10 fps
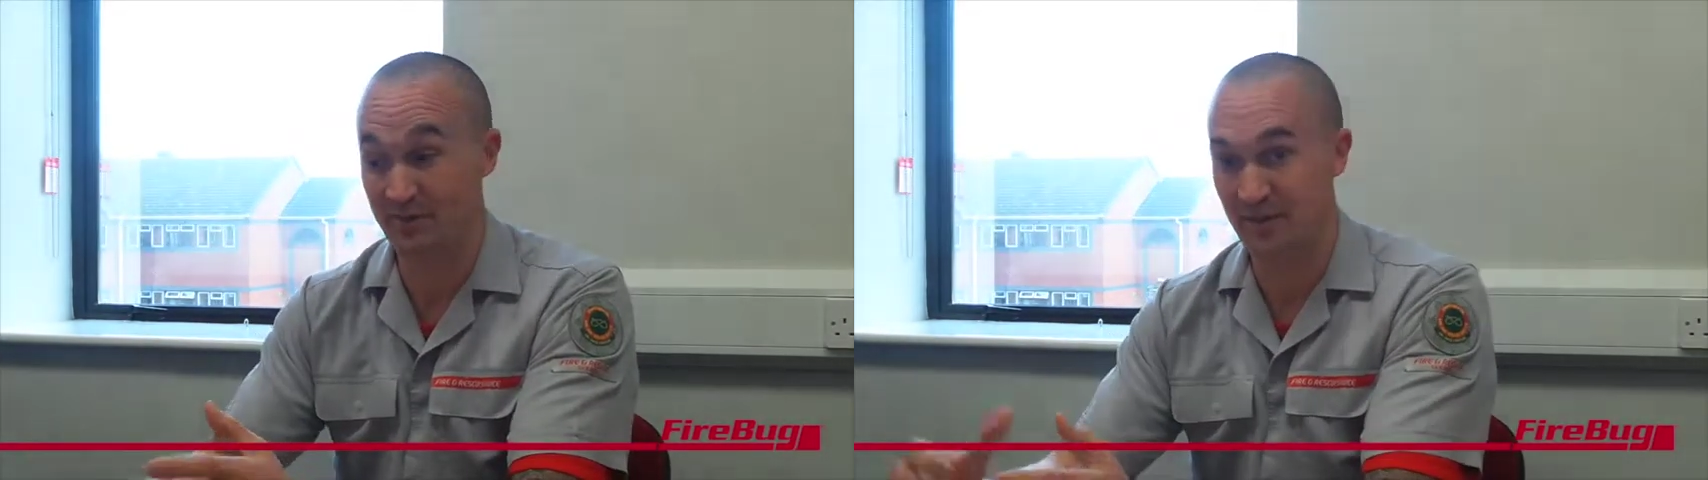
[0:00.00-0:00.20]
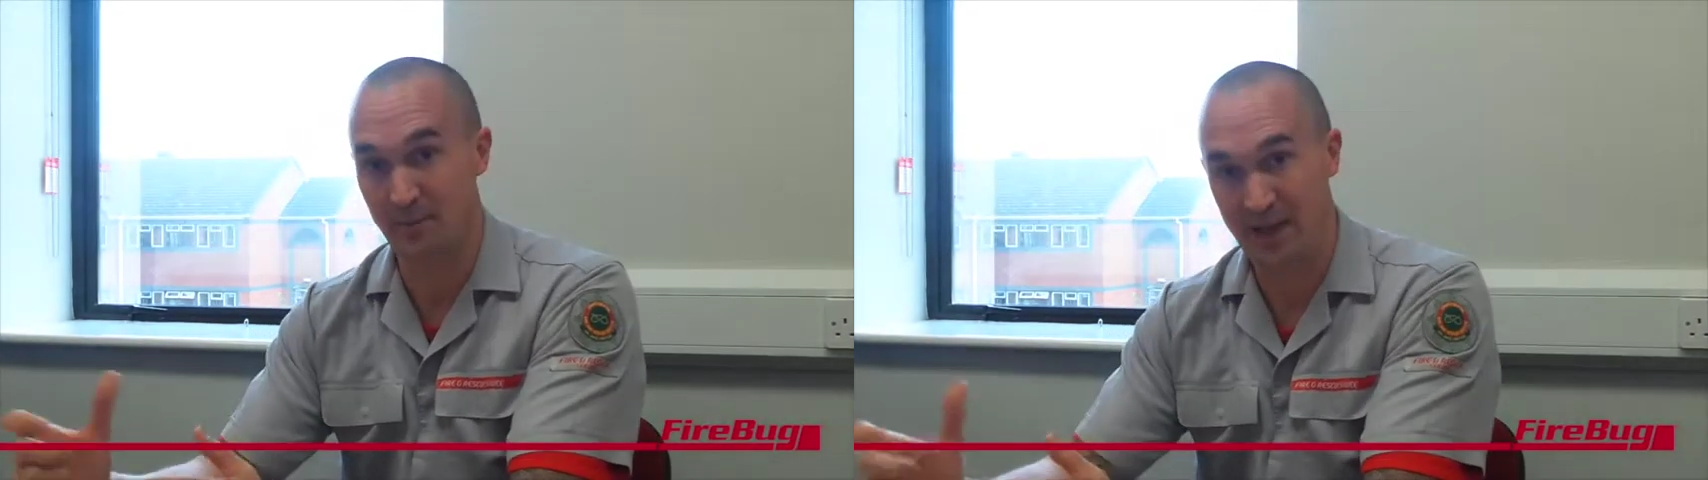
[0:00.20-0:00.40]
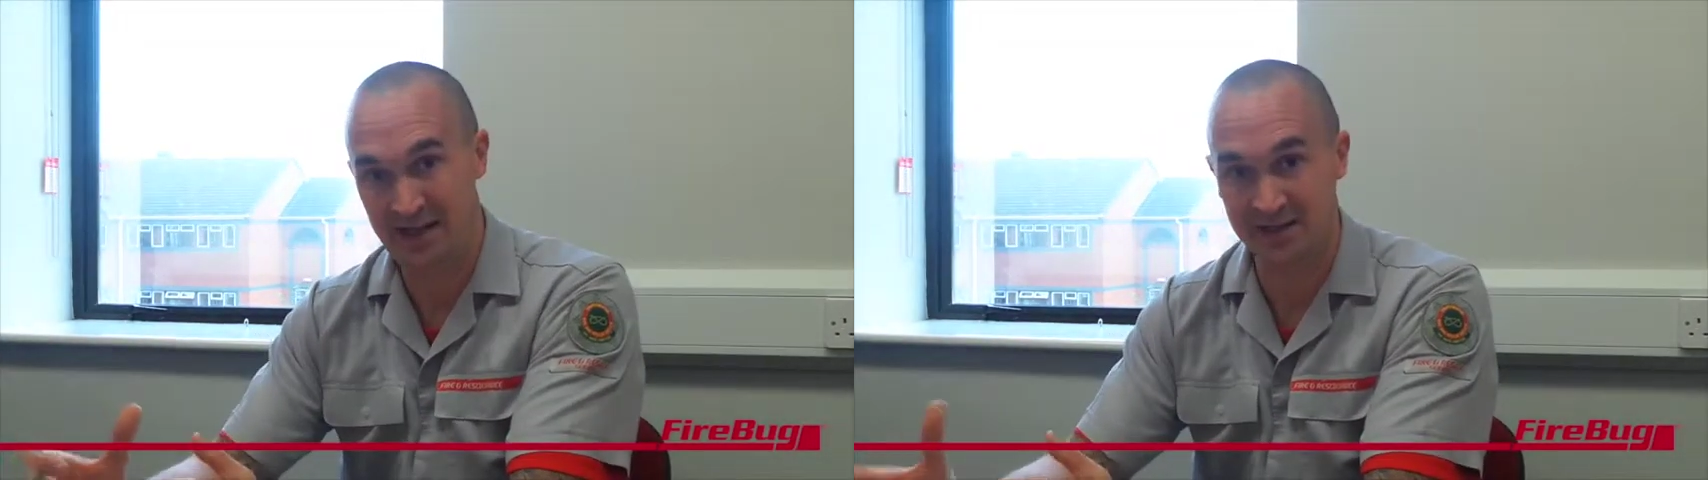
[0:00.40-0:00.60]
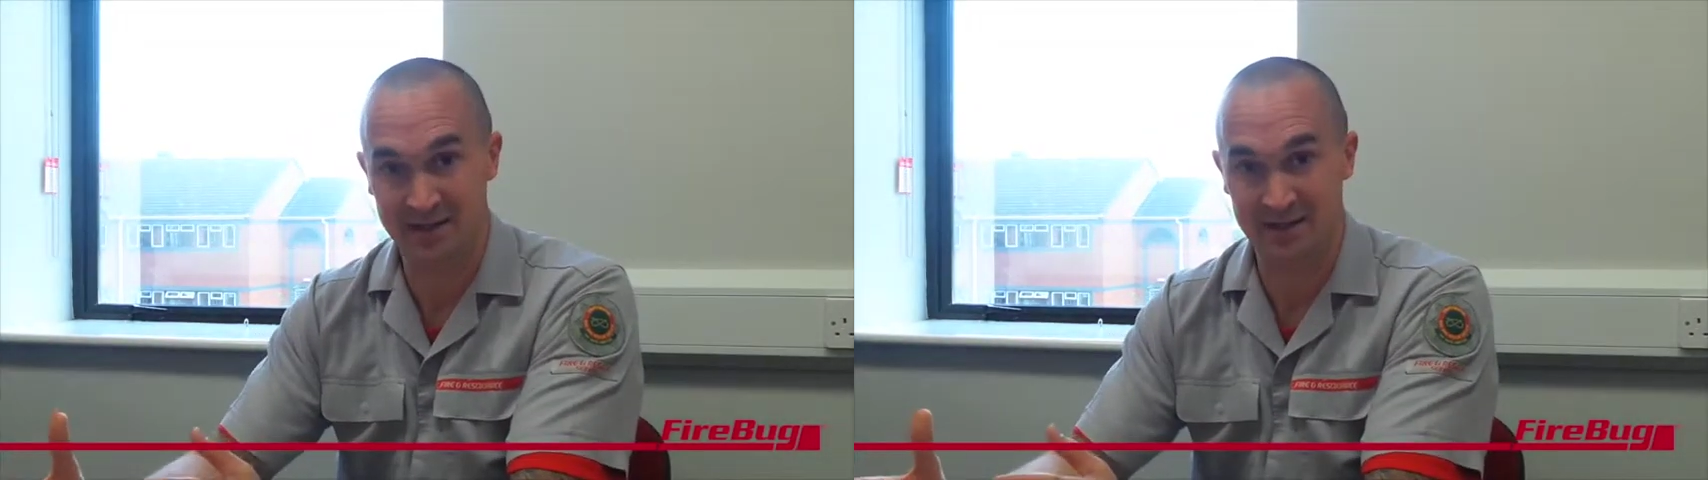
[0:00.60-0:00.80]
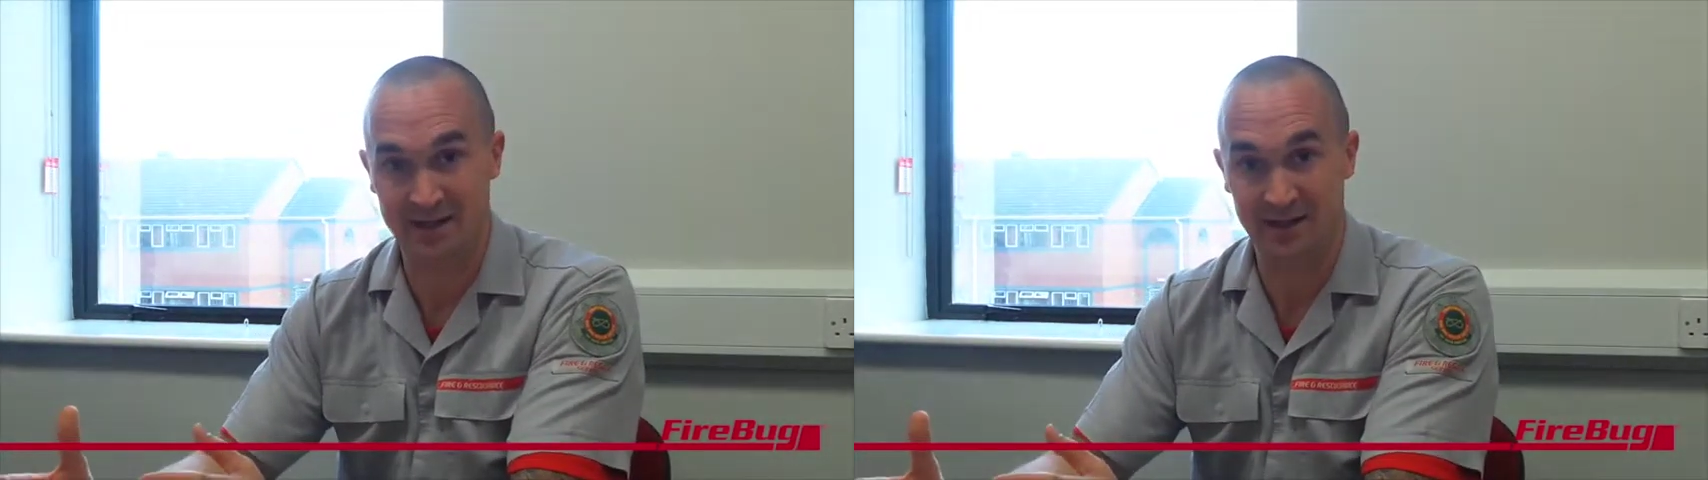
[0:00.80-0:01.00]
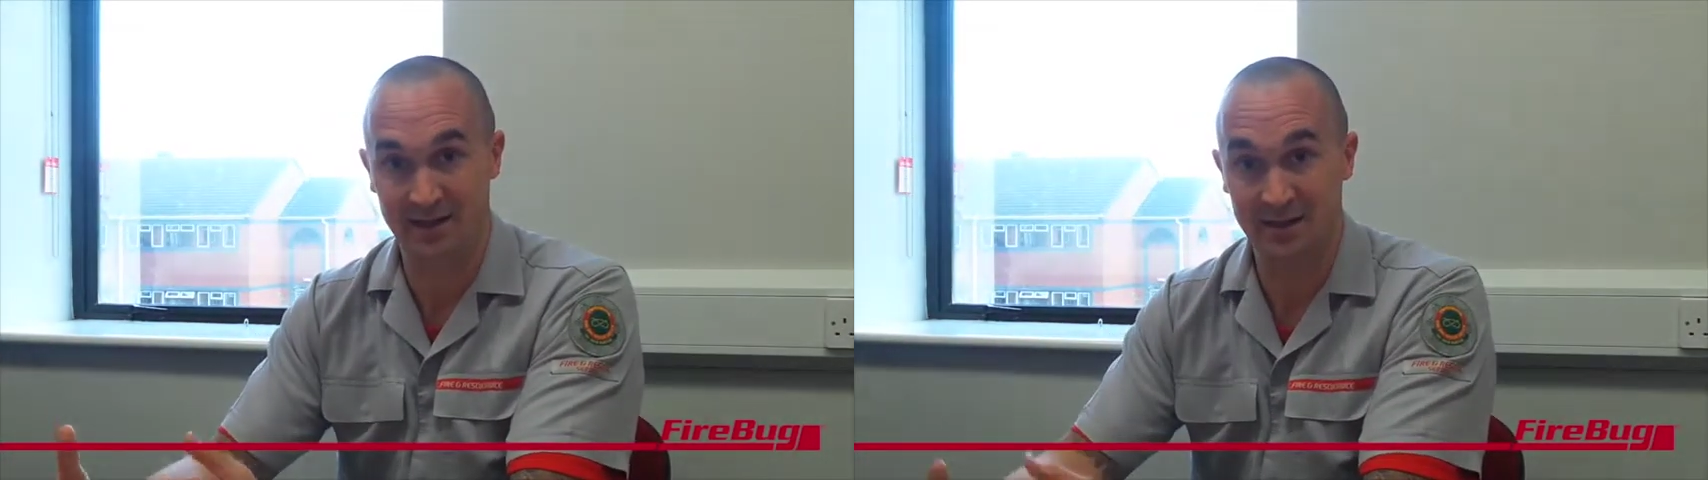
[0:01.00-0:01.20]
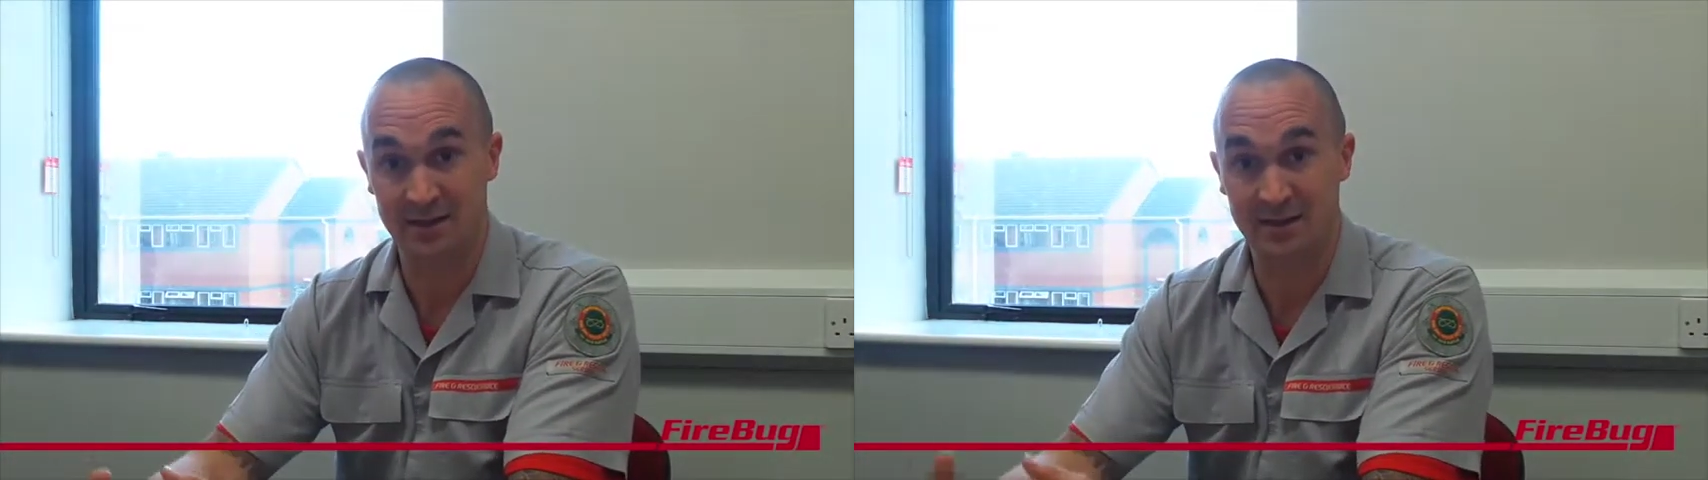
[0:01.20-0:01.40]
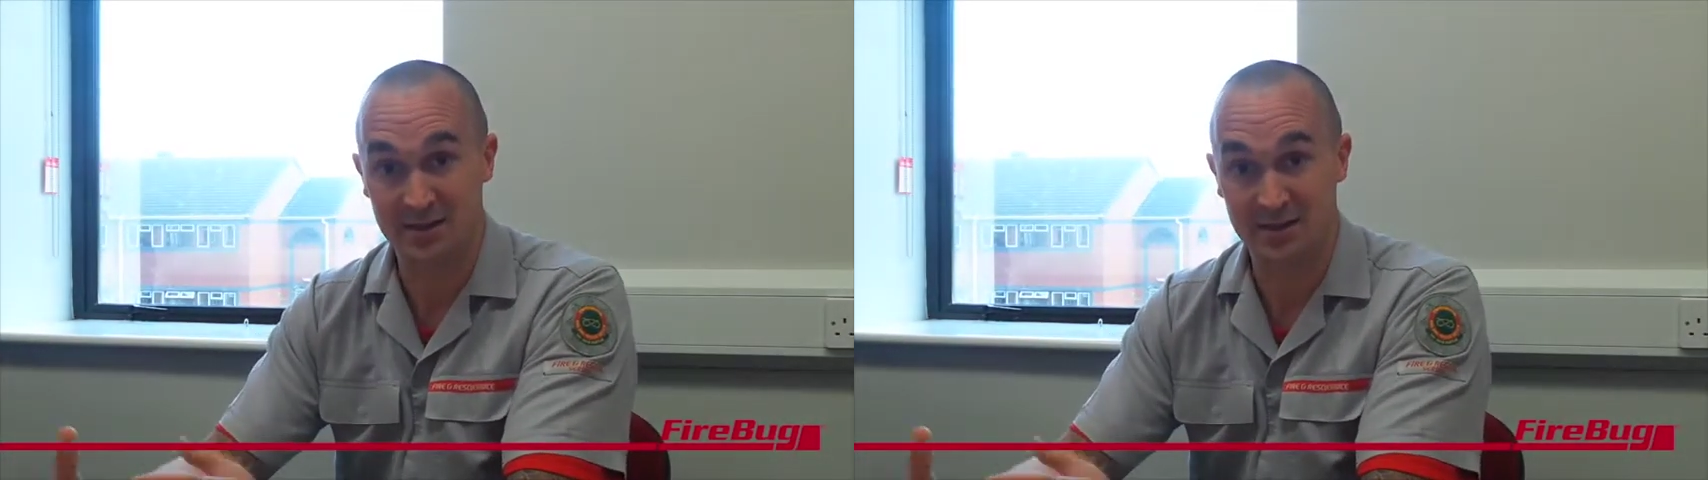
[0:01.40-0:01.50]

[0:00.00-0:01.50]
for the painting technique